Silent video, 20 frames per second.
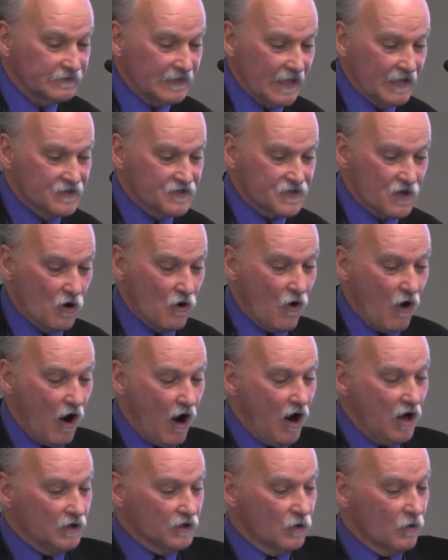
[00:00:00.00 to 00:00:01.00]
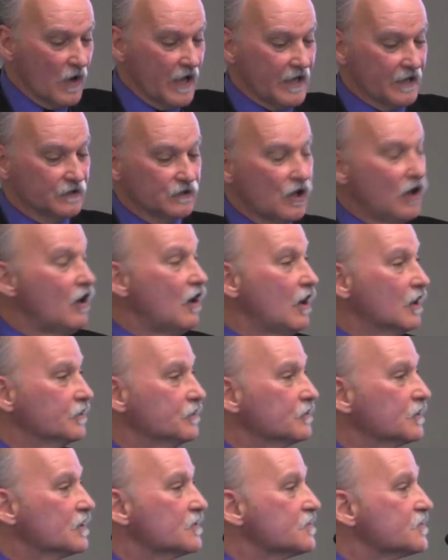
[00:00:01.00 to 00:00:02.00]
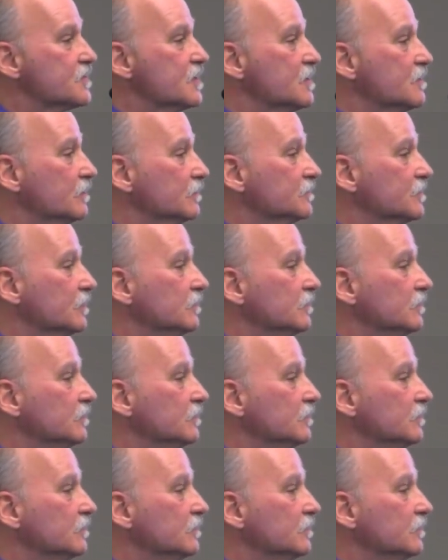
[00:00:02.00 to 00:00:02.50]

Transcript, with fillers: and so all the way along you can see the,